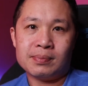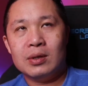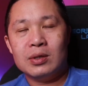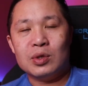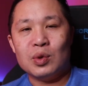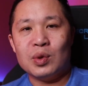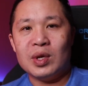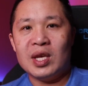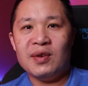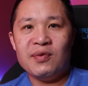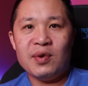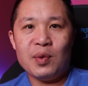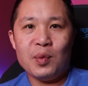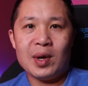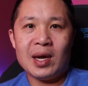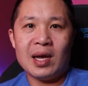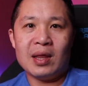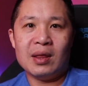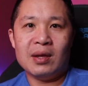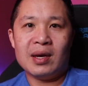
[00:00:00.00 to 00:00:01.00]
So even
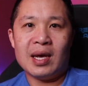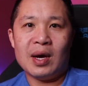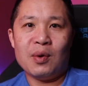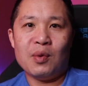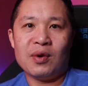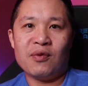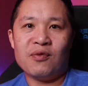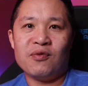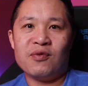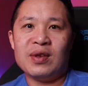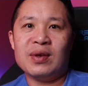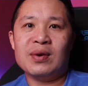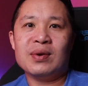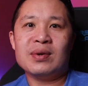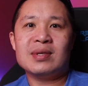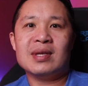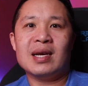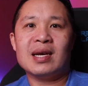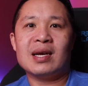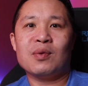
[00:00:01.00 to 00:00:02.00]
when I look at what
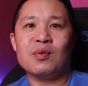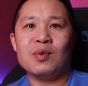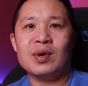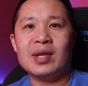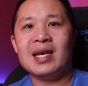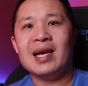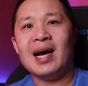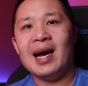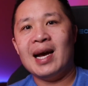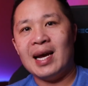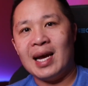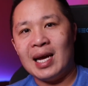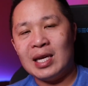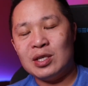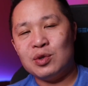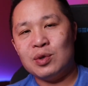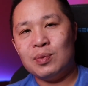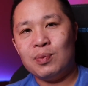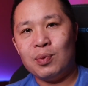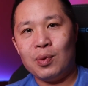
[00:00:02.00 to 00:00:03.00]
feels like a really high
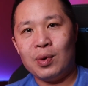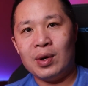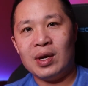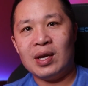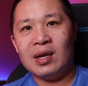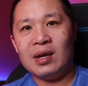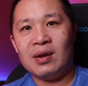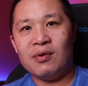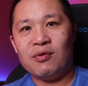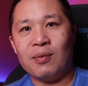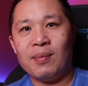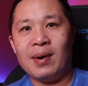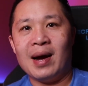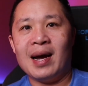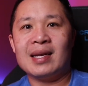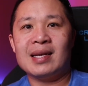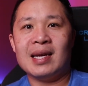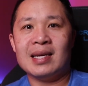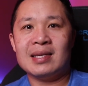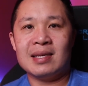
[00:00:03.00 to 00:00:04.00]
entry point for
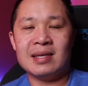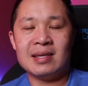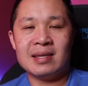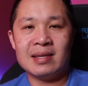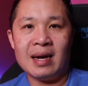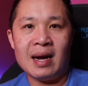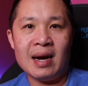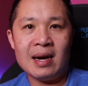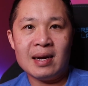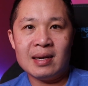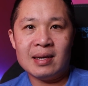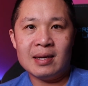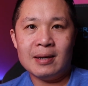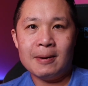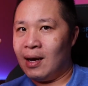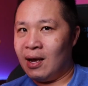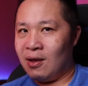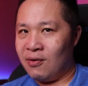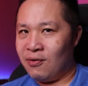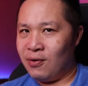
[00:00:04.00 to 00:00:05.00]
buying Tesla stock,
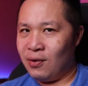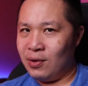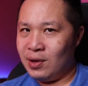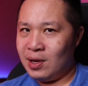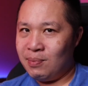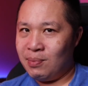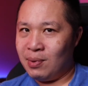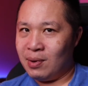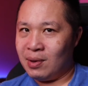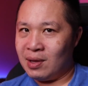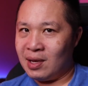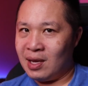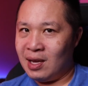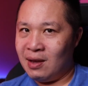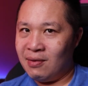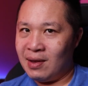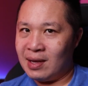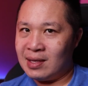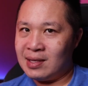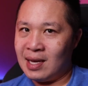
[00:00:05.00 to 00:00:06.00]
I fully
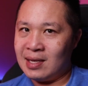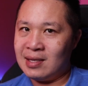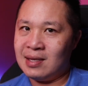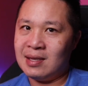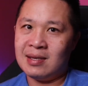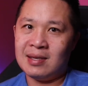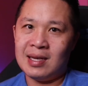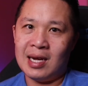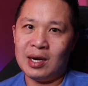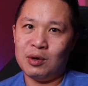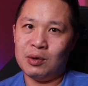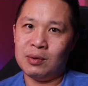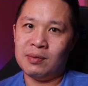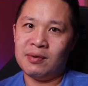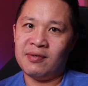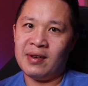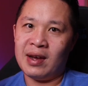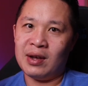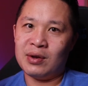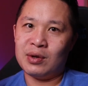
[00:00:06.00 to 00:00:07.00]
believe that Tesla stock will
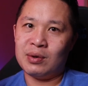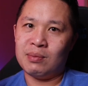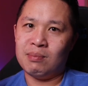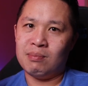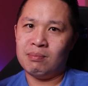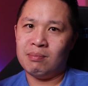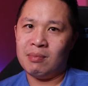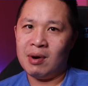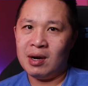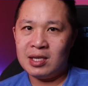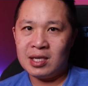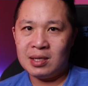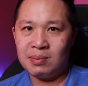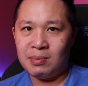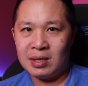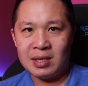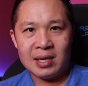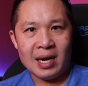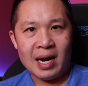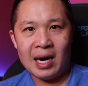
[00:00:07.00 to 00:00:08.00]
be valued much,
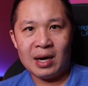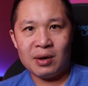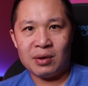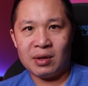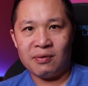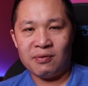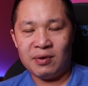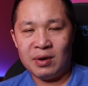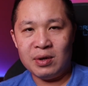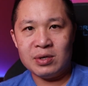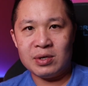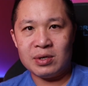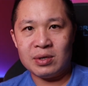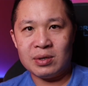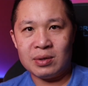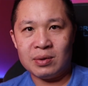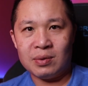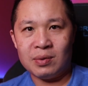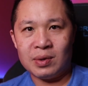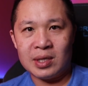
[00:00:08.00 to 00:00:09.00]
much higher in the
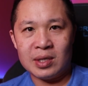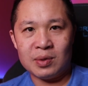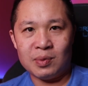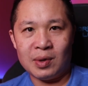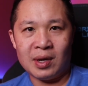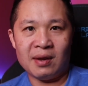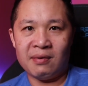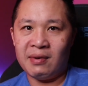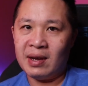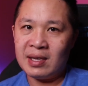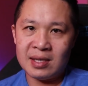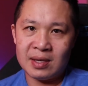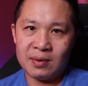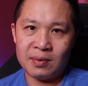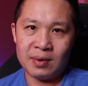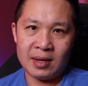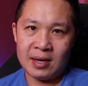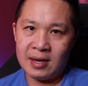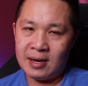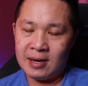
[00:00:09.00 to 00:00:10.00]
future, which is what investing
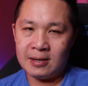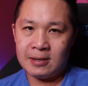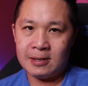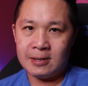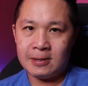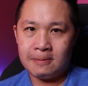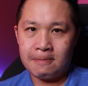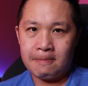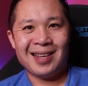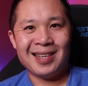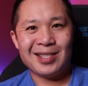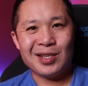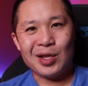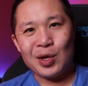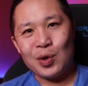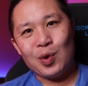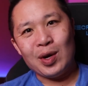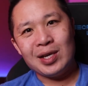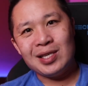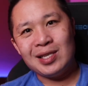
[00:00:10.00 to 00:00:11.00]
really is. So
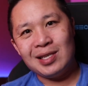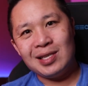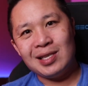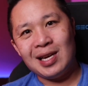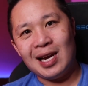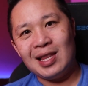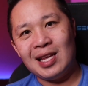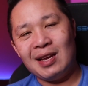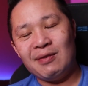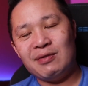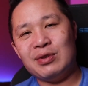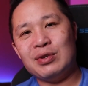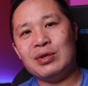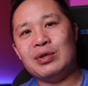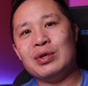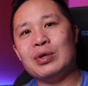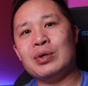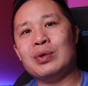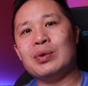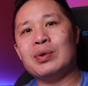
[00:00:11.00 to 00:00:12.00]
the question I leave to
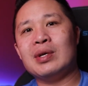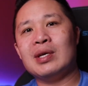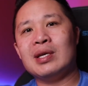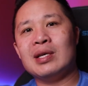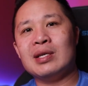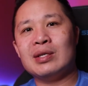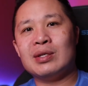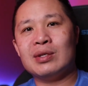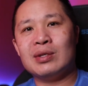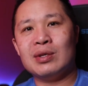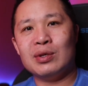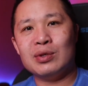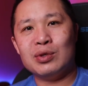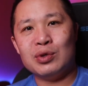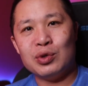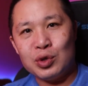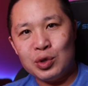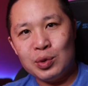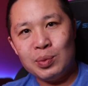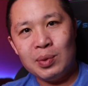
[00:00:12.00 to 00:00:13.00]
you is,
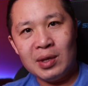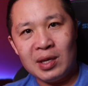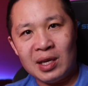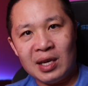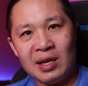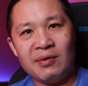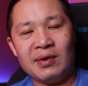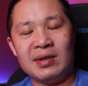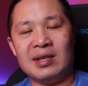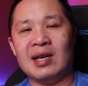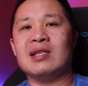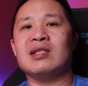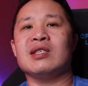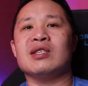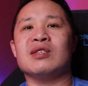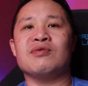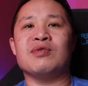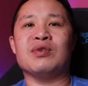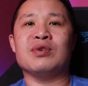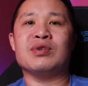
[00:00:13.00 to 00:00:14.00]
do you believe in
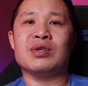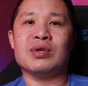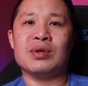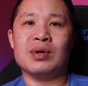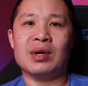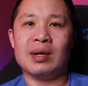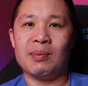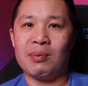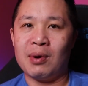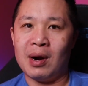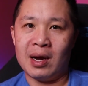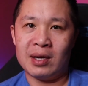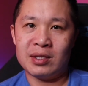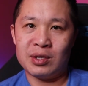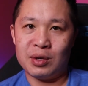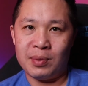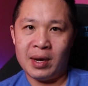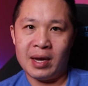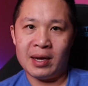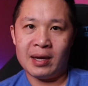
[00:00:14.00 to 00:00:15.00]
Tesla's future and the
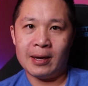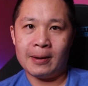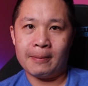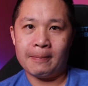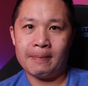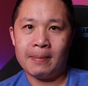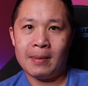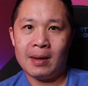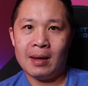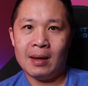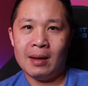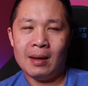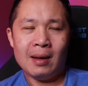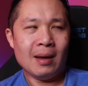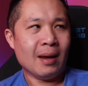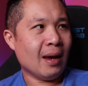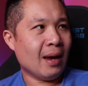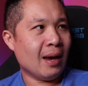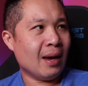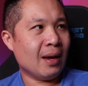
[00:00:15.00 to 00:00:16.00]
products they're making?
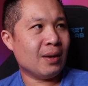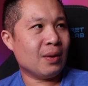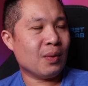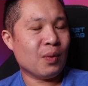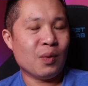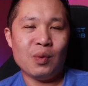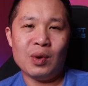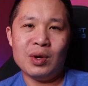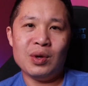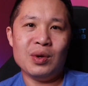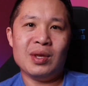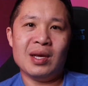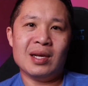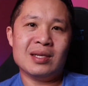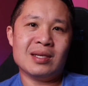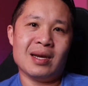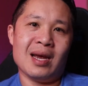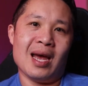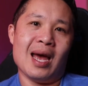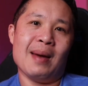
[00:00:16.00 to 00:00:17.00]
And what do you
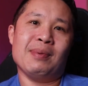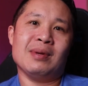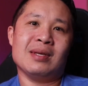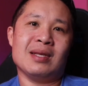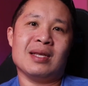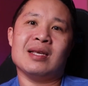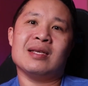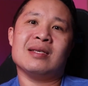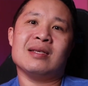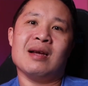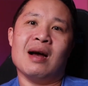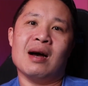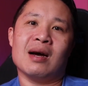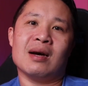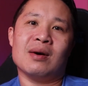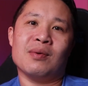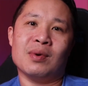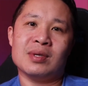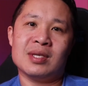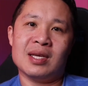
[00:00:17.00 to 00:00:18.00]
think is going to happen to the
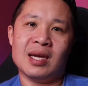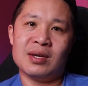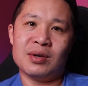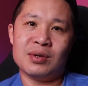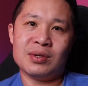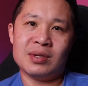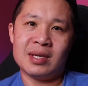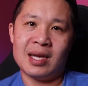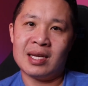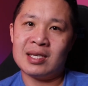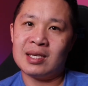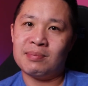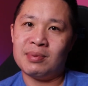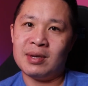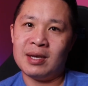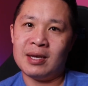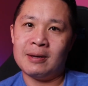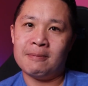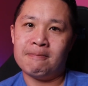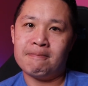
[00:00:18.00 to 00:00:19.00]
stock once it enters the
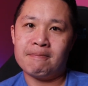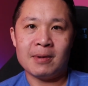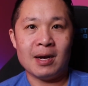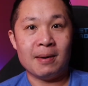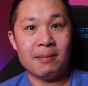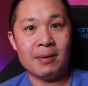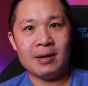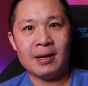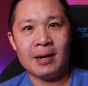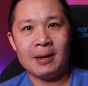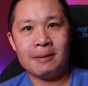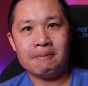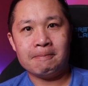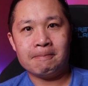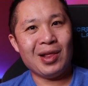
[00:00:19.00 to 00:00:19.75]
S&P on Monday?